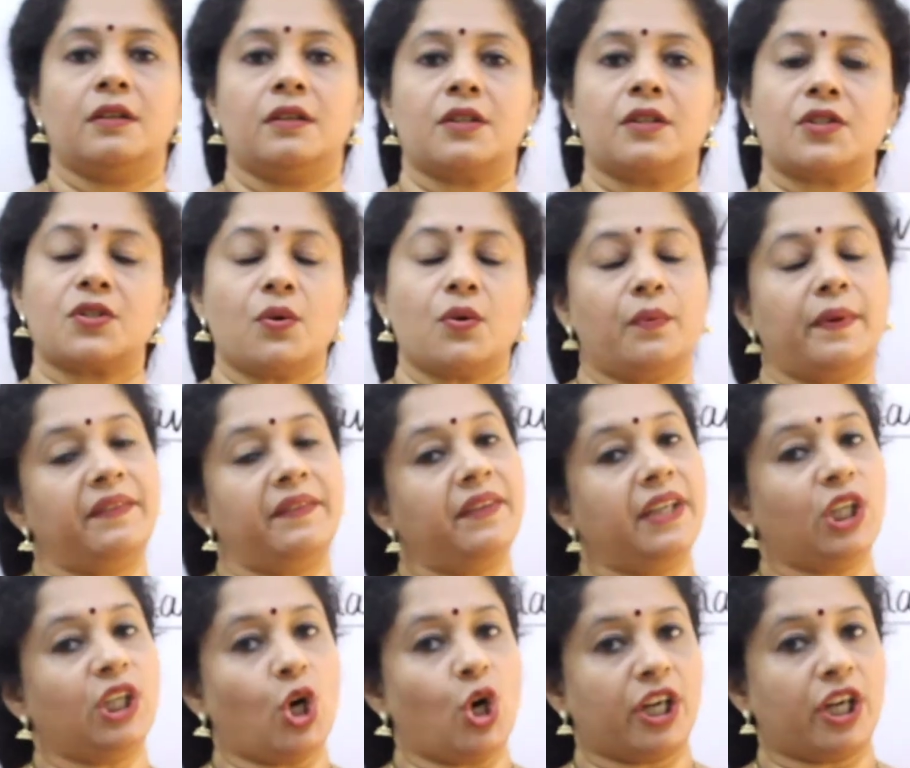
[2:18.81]
So when
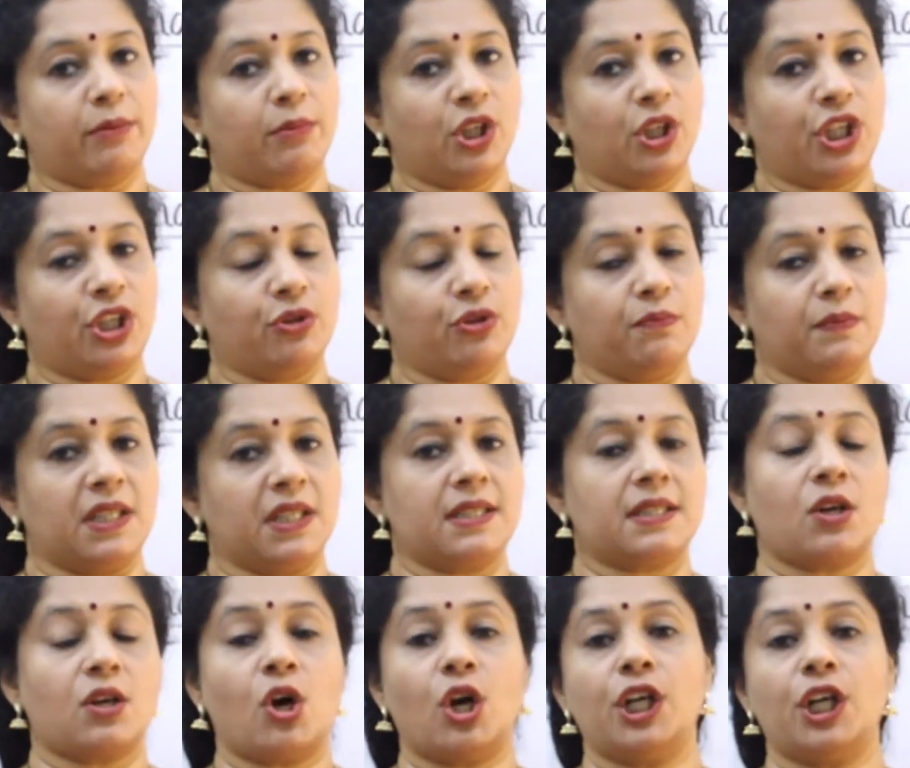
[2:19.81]
we talk about
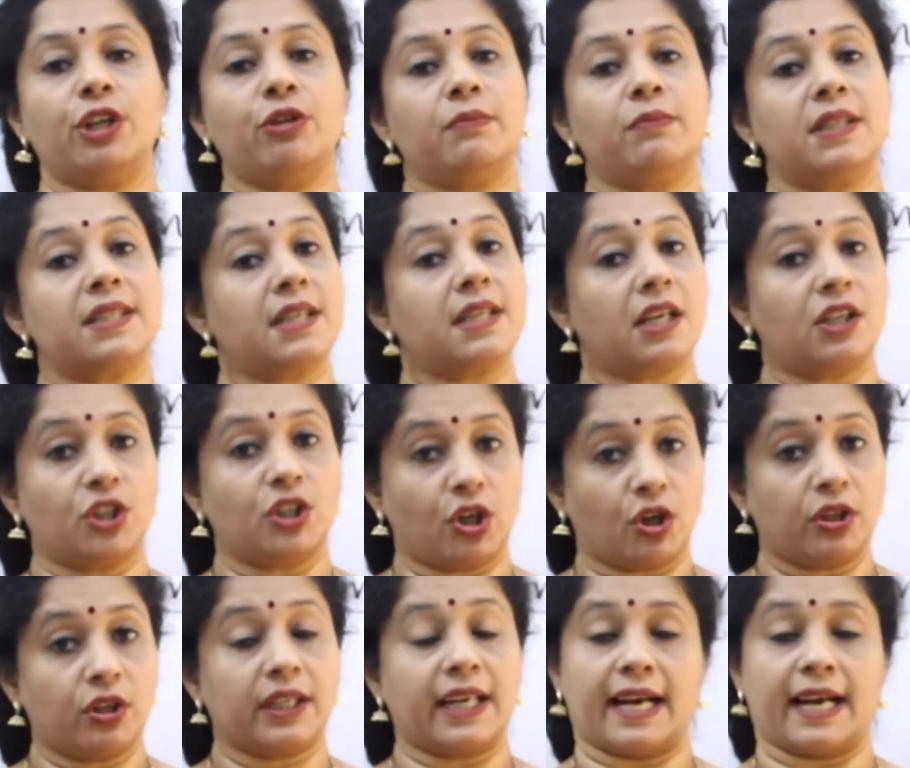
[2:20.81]
tumors, all tumors are
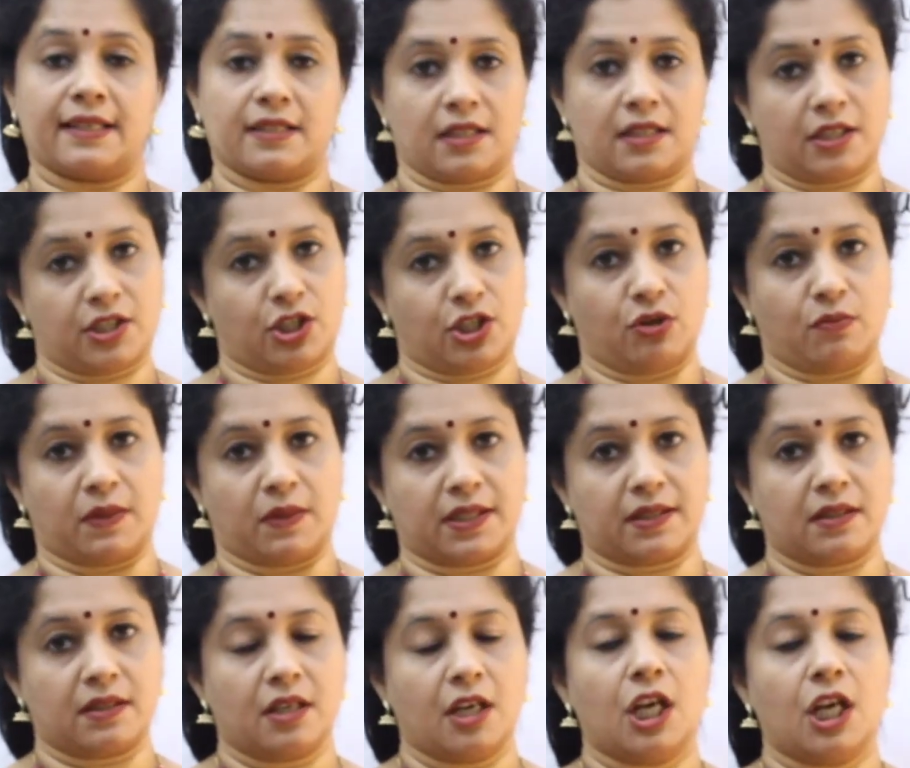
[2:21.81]
not cancerous
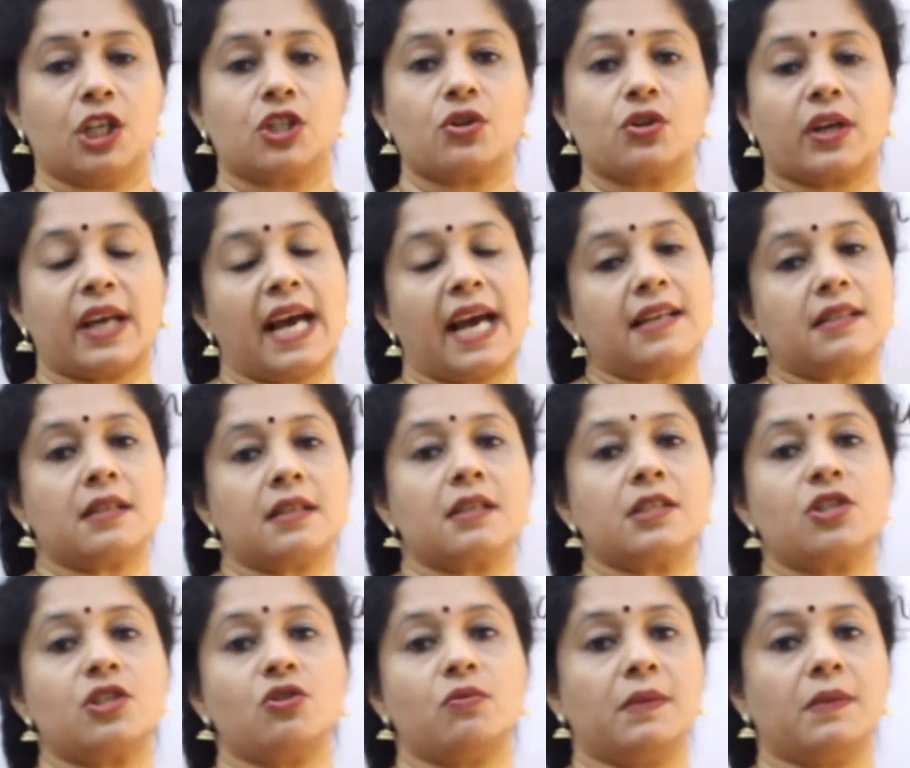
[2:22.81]
tumors. So
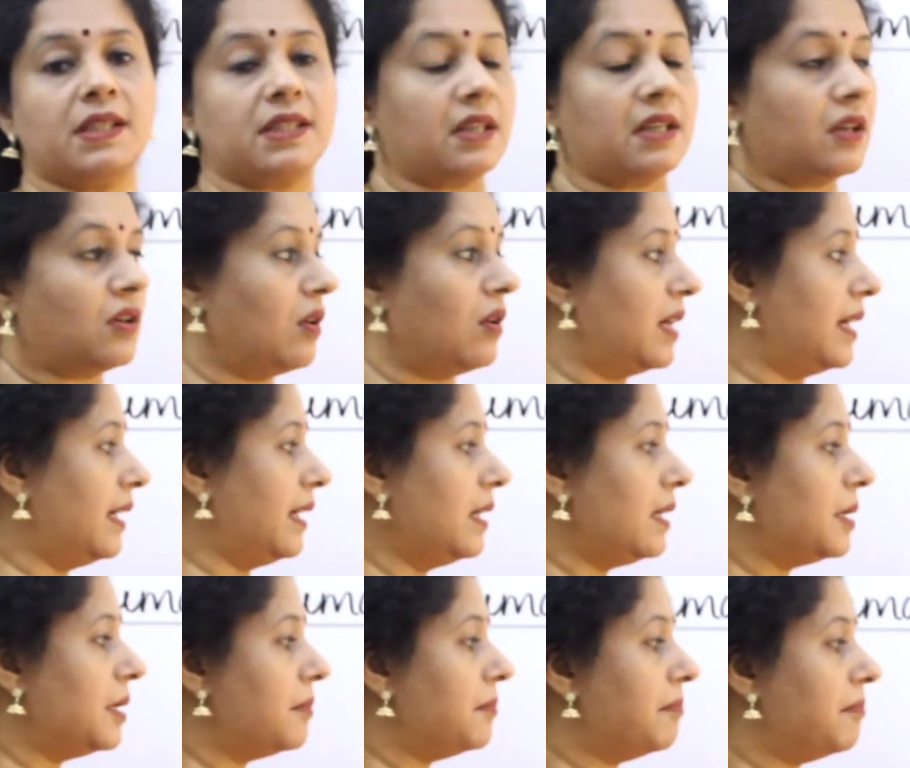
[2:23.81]
cancerous tumors are called
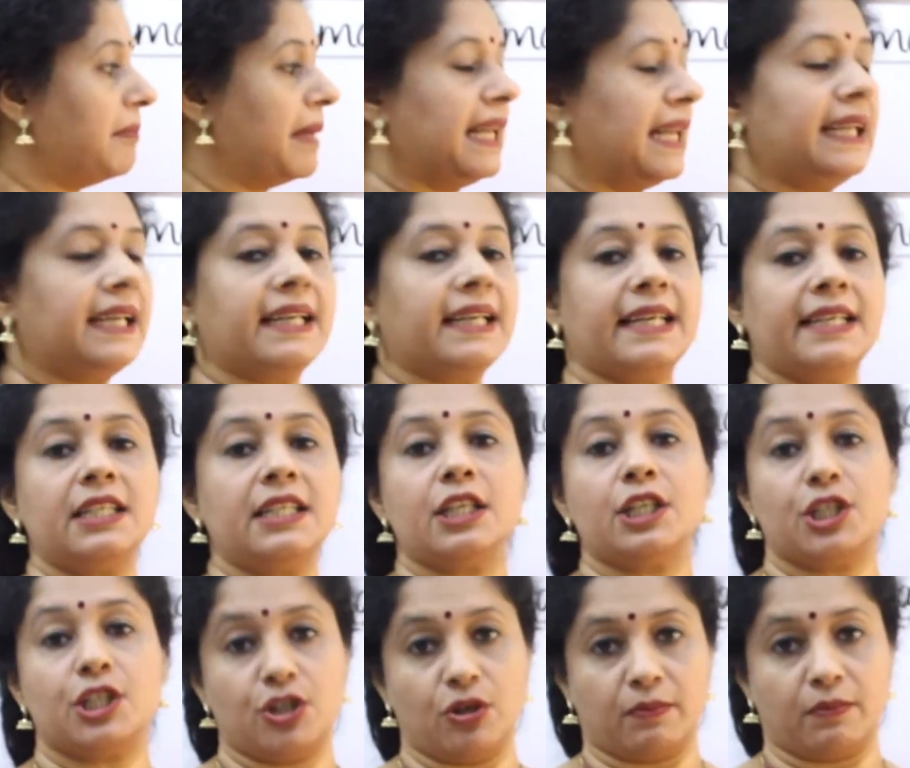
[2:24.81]

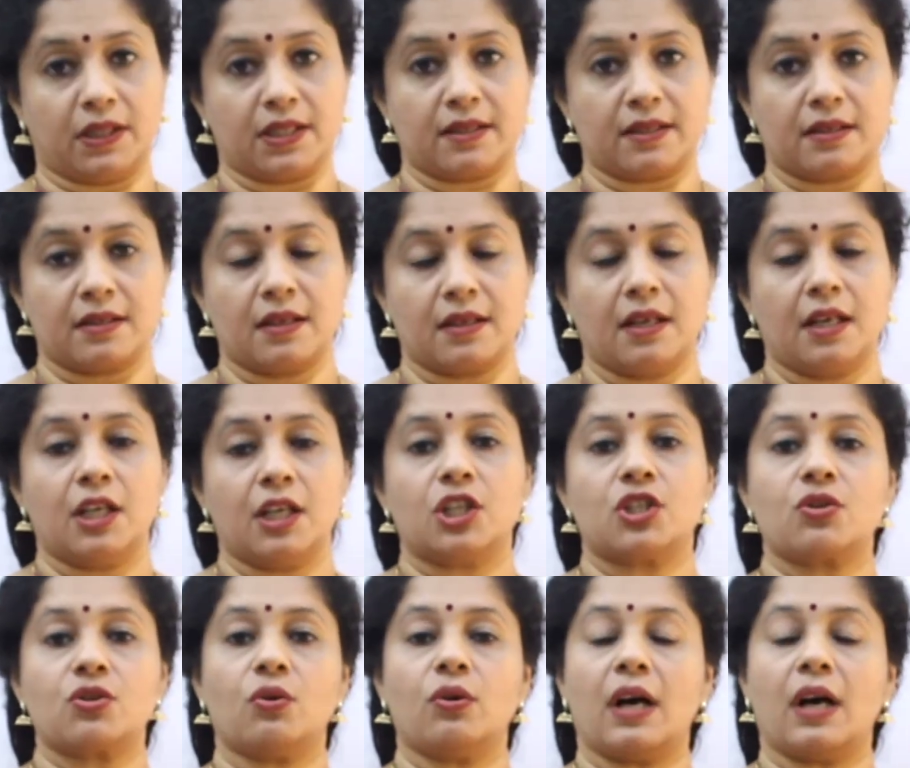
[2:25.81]
malignant tumors.
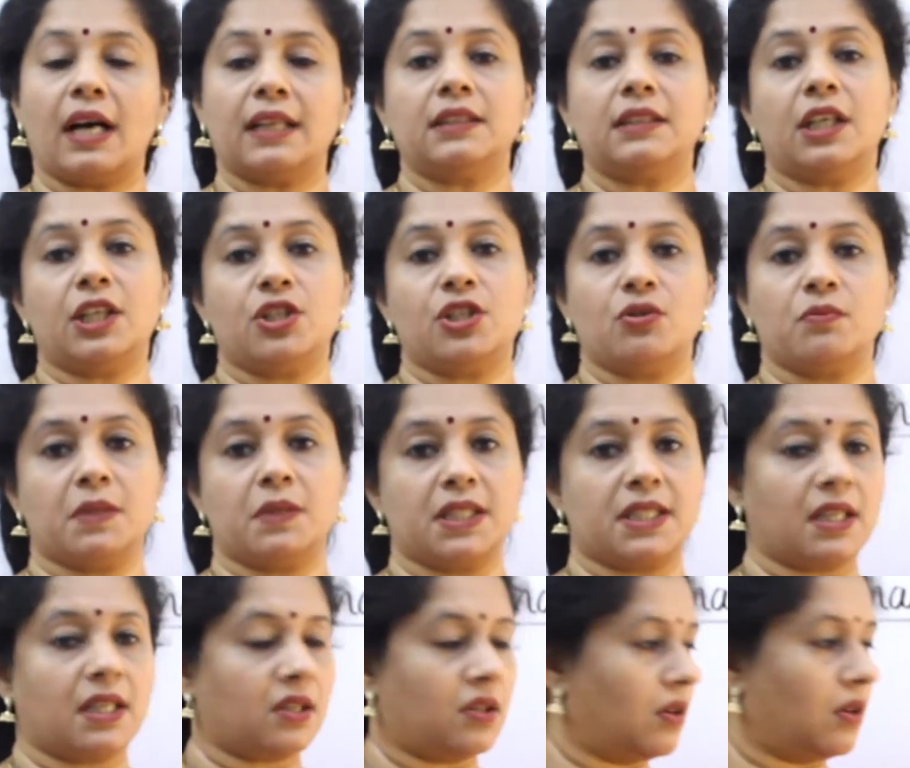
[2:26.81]
So other tumors
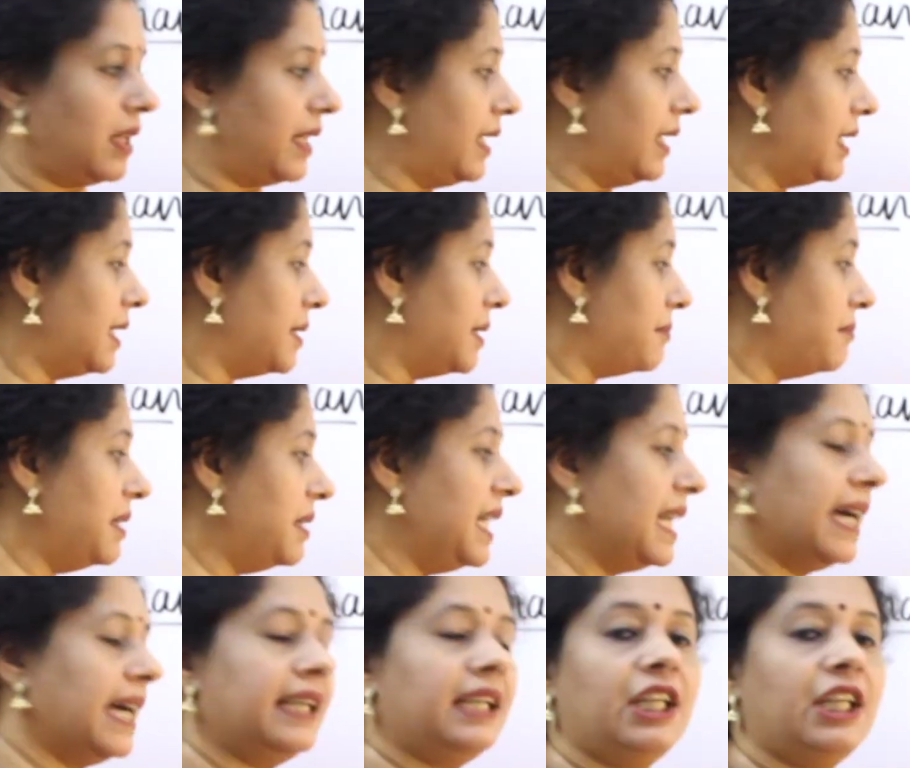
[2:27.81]
are called
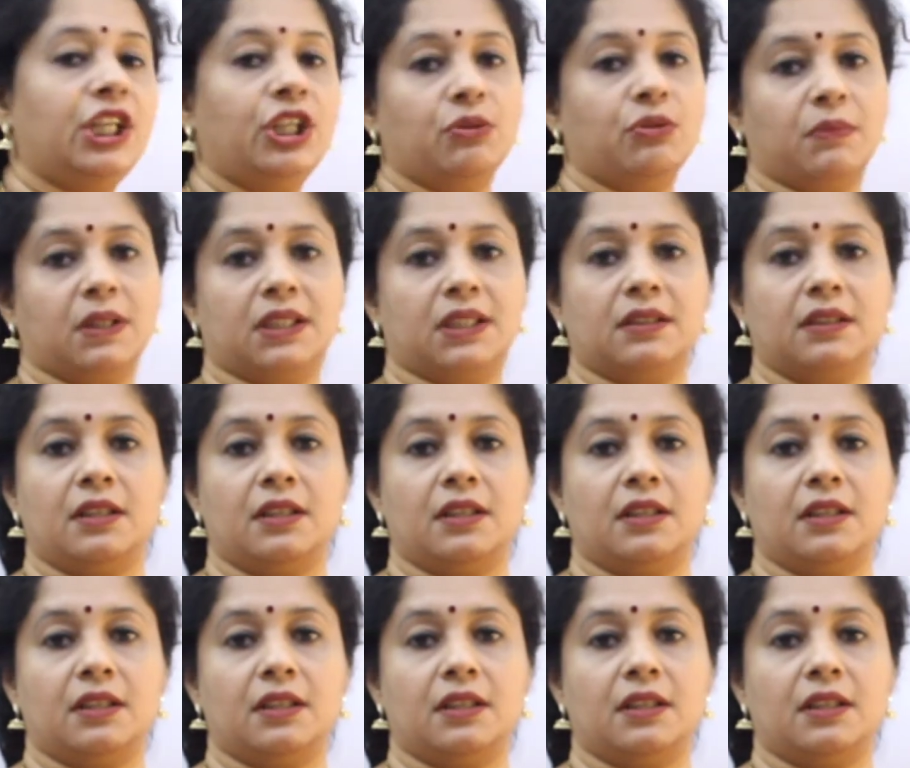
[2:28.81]
benign tumor.